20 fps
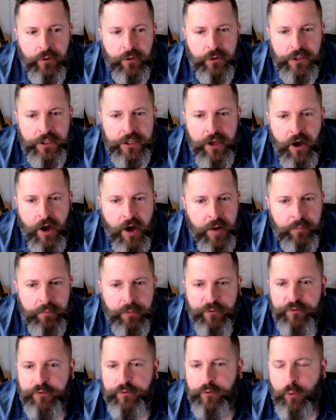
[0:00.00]
early on
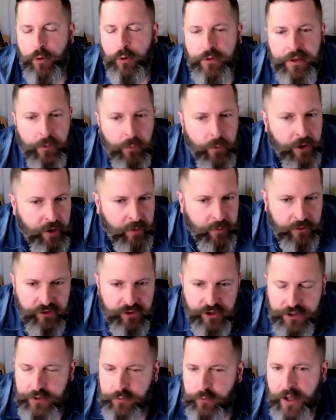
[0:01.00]
before they were
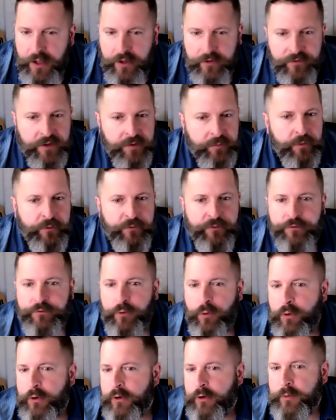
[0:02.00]
commercially relevant,
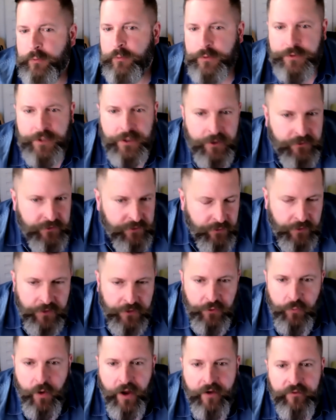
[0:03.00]
before it was going to turn
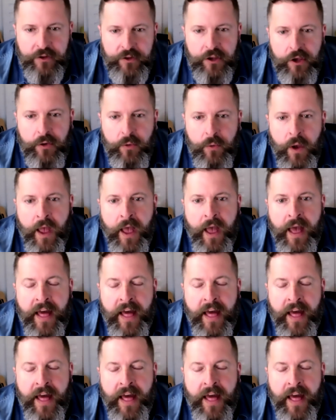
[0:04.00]
into revenue,